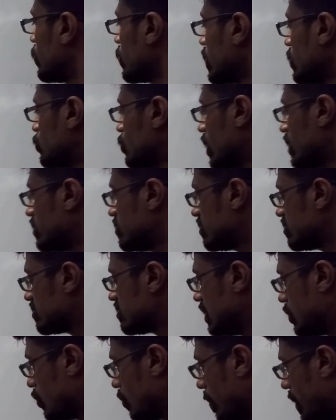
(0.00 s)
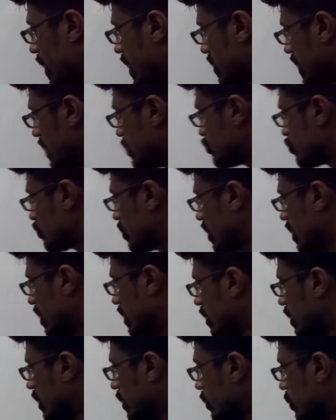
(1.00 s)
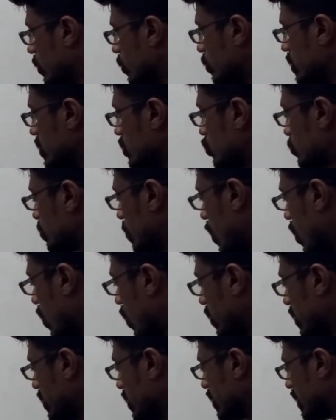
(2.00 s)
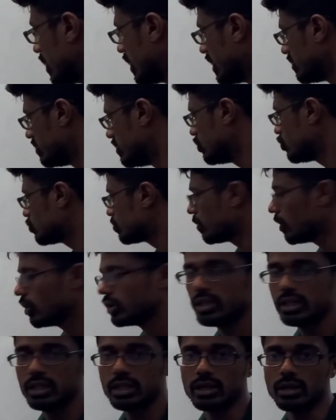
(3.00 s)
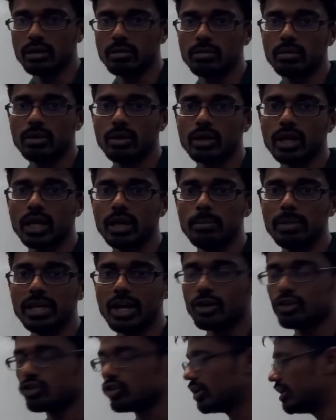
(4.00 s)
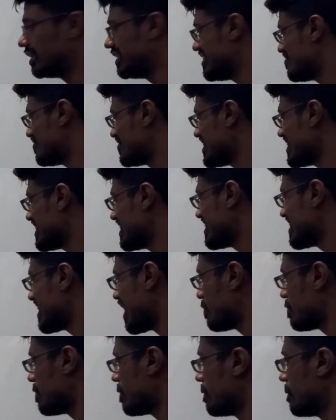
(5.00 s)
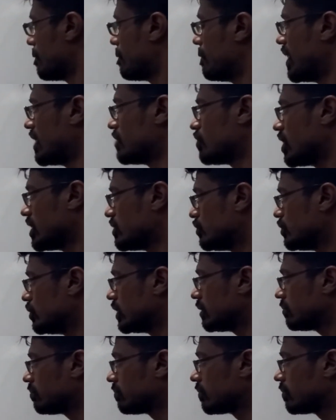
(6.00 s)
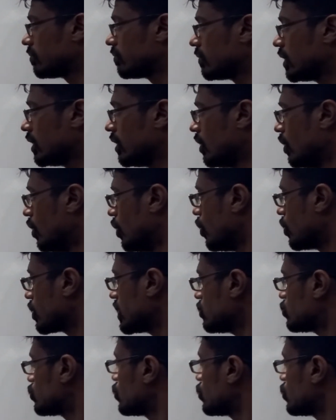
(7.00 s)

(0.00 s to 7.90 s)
Okay, so I just need to pay attention to this point and this point here, okay, because you are lifting it up by 5 units. Okay,